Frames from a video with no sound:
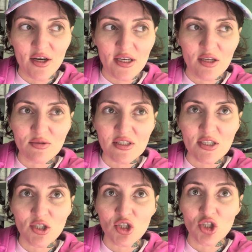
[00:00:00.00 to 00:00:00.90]
and he was like,
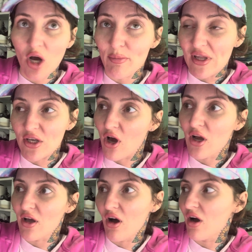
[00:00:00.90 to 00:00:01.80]
stop it, knock
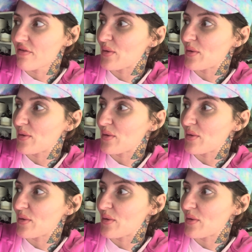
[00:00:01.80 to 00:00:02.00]
it off,